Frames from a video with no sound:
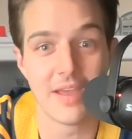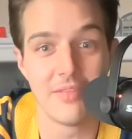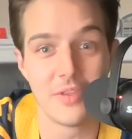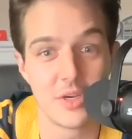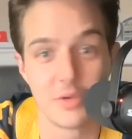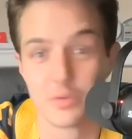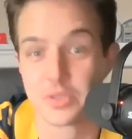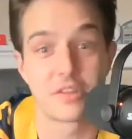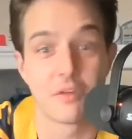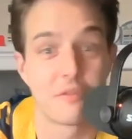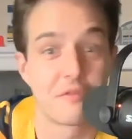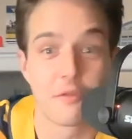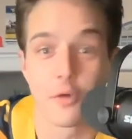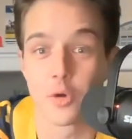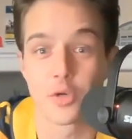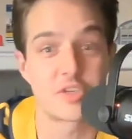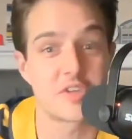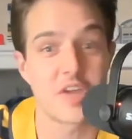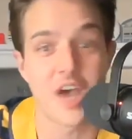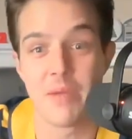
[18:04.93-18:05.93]
It was like the
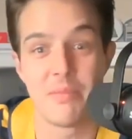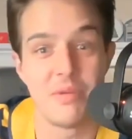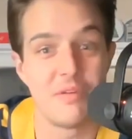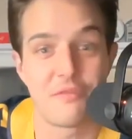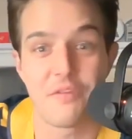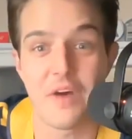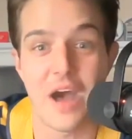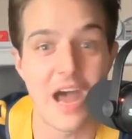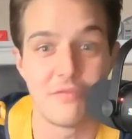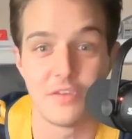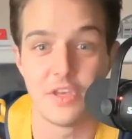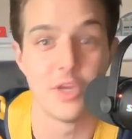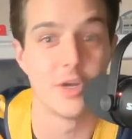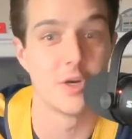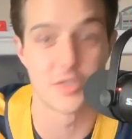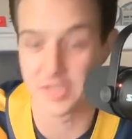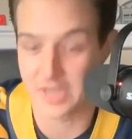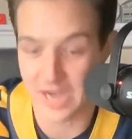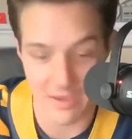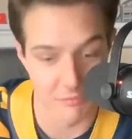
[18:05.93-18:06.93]
first time in 5 years
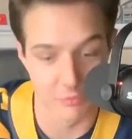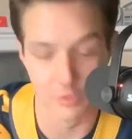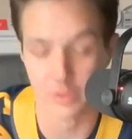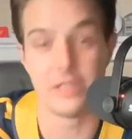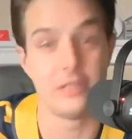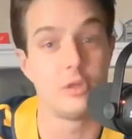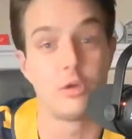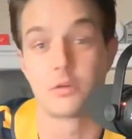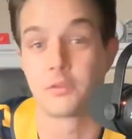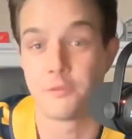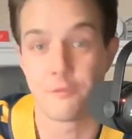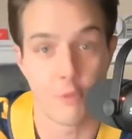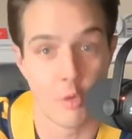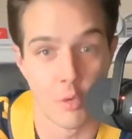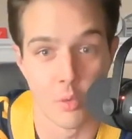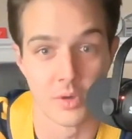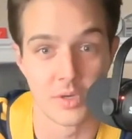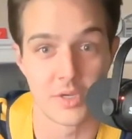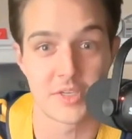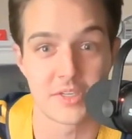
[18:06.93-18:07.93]
that I've really looked
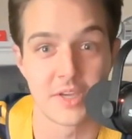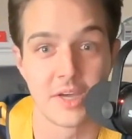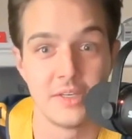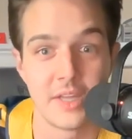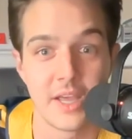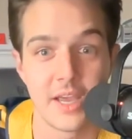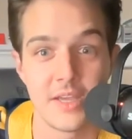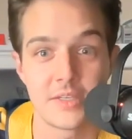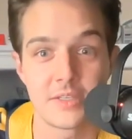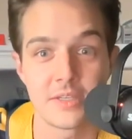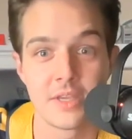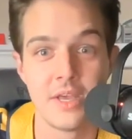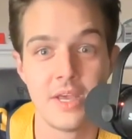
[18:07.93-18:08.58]
forward to Sundays,